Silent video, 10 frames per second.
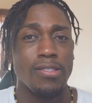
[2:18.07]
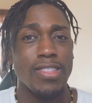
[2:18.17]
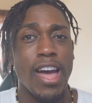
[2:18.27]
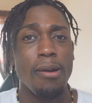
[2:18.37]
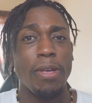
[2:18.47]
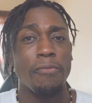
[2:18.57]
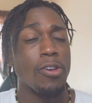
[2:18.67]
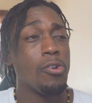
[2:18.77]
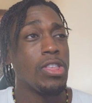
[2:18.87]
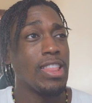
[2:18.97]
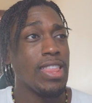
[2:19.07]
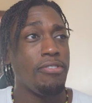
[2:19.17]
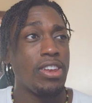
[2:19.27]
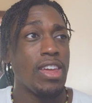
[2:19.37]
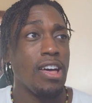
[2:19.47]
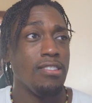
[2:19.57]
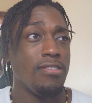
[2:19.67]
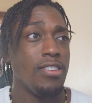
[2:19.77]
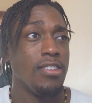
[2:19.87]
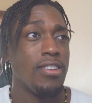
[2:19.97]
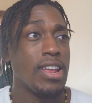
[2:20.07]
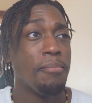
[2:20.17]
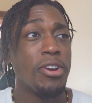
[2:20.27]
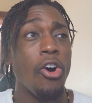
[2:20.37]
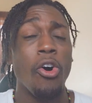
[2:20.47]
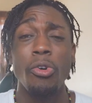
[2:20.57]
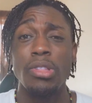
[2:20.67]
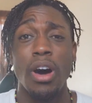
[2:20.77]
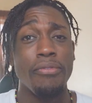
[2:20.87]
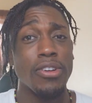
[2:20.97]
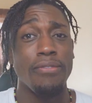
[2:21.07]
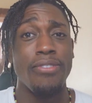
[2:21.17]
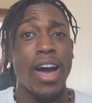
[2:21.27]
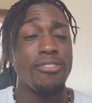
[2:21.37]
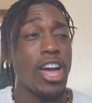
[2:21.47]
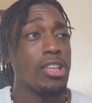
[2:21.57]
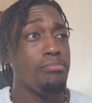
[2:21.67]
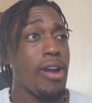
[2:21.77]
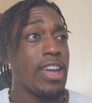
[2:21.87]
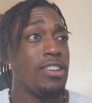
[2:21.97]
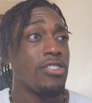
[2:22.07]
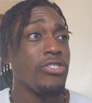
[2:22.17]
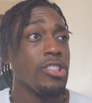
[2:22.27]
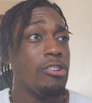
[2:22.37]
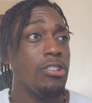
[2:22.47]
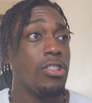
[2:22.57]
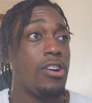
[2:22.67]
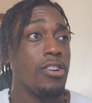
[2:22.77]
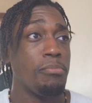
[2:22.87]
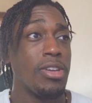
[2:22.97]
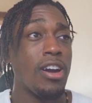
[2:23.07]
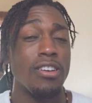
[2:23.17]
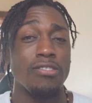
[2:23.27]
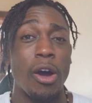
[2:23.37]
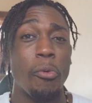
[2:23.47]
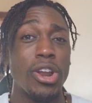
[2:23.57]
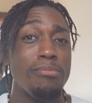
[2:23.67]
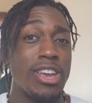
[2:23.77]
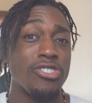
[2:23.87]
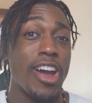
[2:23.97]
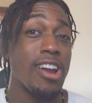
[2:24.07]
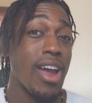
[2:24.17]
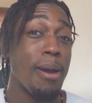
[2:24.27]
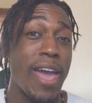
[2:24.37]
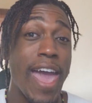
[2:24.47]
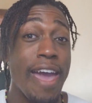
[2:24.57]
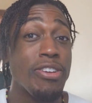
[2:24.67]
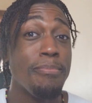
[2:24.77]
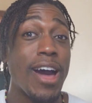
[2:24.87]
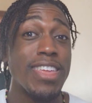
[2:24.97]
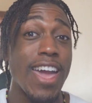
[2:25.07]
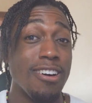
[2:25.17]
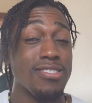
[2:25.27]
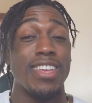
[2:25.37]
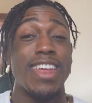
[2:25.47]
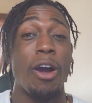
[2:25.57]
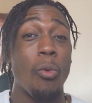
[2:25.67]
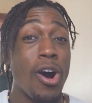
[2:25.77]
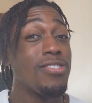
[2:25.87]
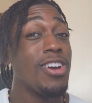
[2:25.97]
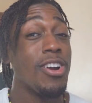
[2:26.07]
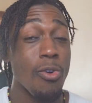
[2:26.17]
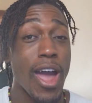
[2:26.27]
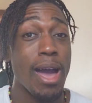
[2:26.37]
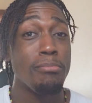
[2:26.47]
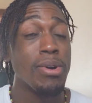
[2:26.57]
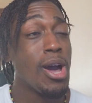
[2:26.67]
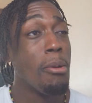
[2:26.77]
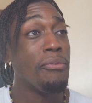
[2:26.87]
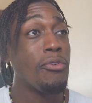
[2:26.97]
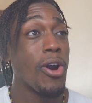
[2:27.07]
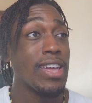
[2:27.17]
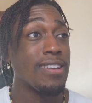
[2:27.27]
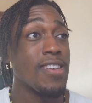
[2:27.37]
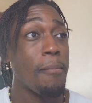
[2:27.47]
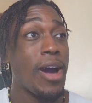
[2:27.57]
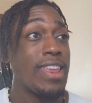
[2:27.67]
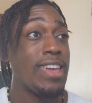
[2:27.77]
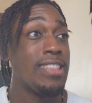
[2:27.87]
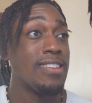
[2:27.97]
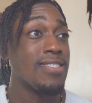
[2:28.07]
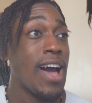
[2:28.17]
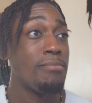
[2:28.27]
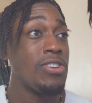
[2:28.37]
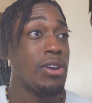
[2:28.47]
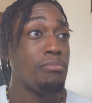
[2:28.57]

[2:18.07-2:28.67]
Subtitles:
So now I'm left with only $11 here, and I'm gonna hold off on the $5 bracket just a little longer because I want to make sure I grab everybody else that I want to grab before I get somebody in the top tier